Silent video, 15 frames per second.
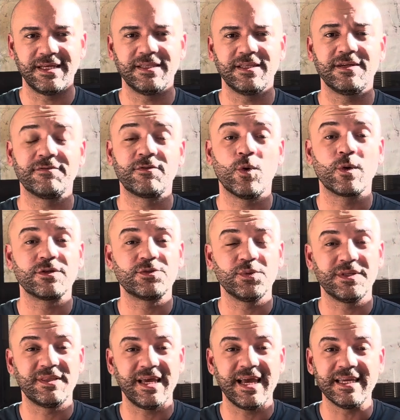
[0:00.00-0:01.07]
And then, of course,
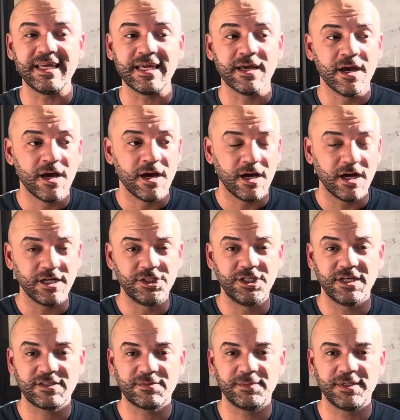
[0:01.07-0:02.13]
with any
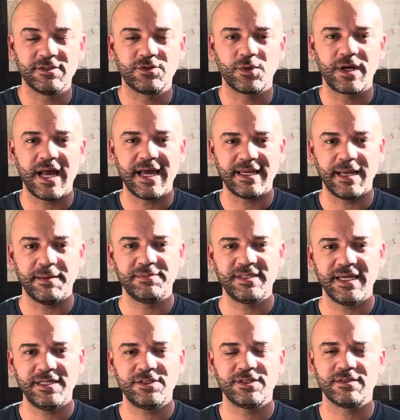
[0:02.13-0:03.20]
adjustments or
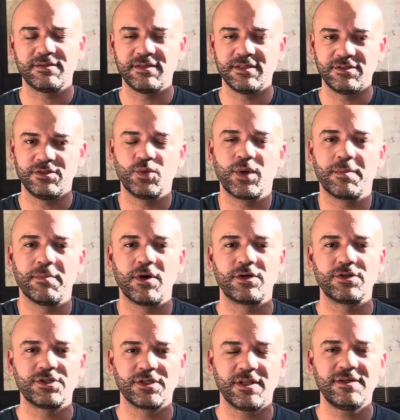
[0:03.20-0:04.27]
adaptations, this is where
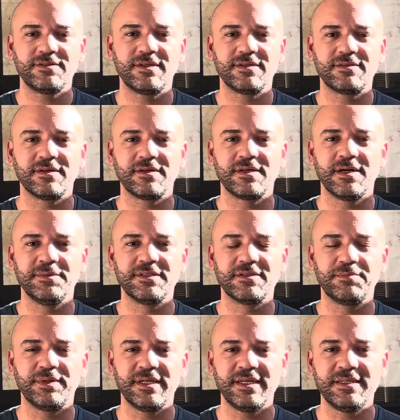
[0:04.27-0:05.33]
martial arts has to come
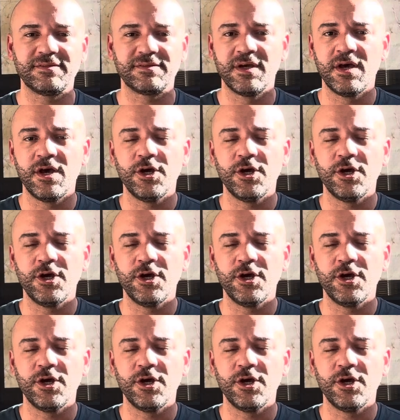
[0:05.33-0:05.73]
into place.